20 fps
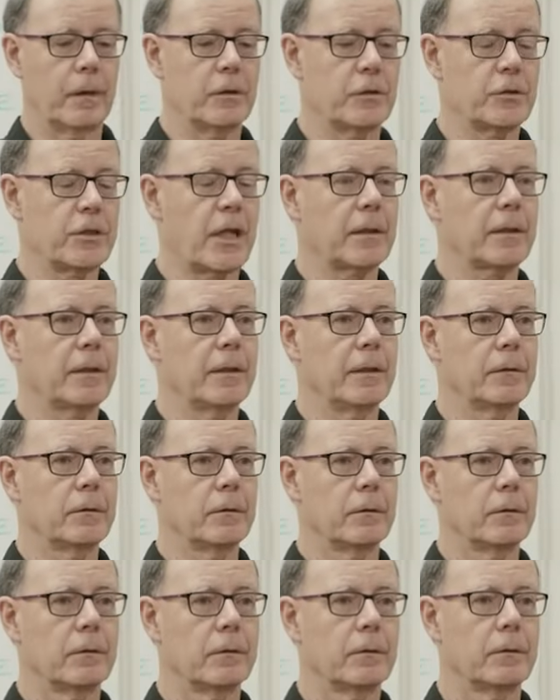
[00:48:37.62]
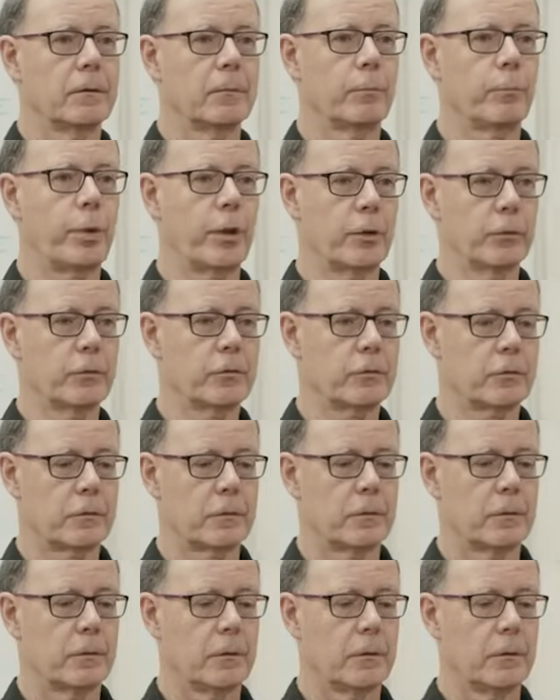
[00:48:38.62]
Check in, post,
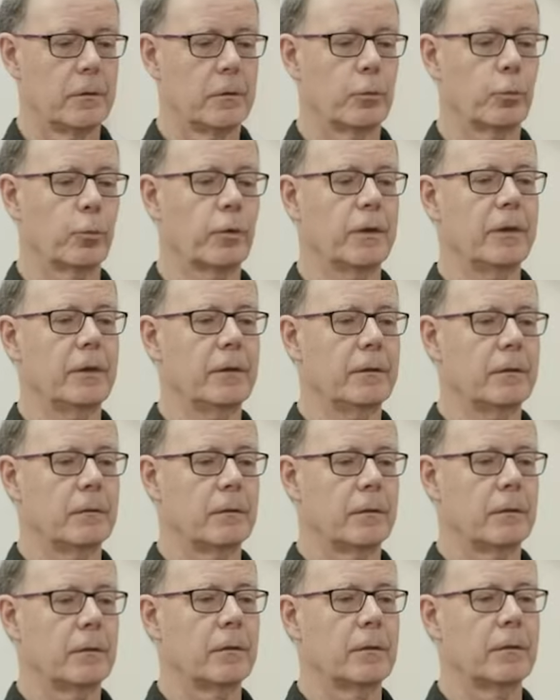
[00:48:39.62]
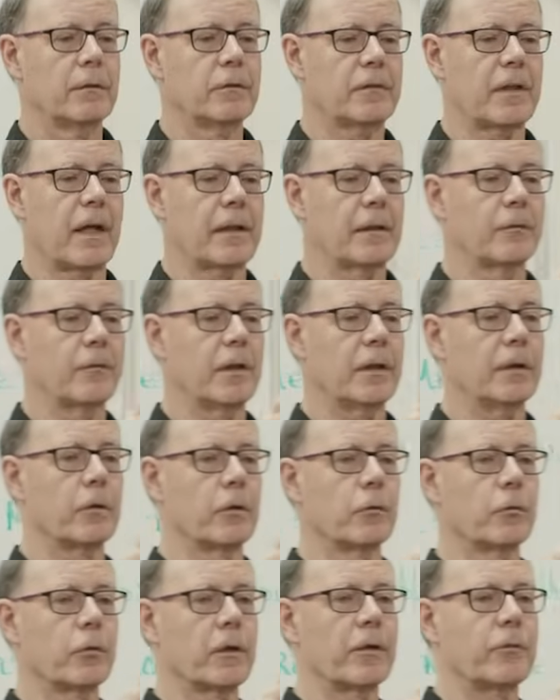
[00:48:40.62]
read, salivate
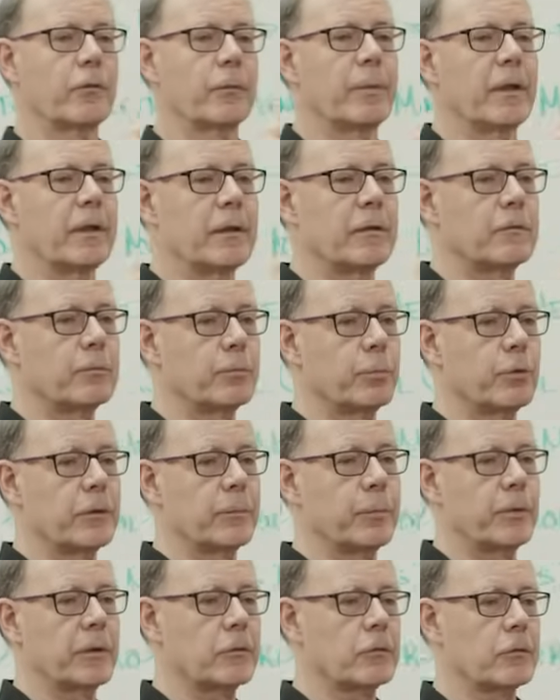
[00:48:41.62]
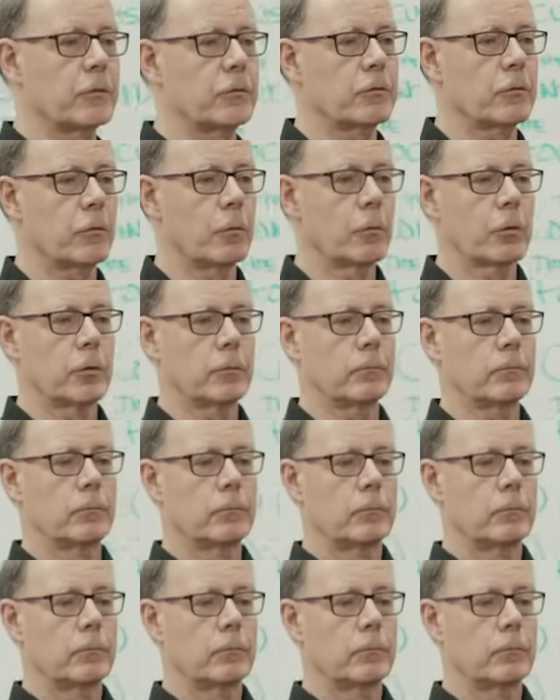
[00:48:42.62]
over everybody's pretty pictures, or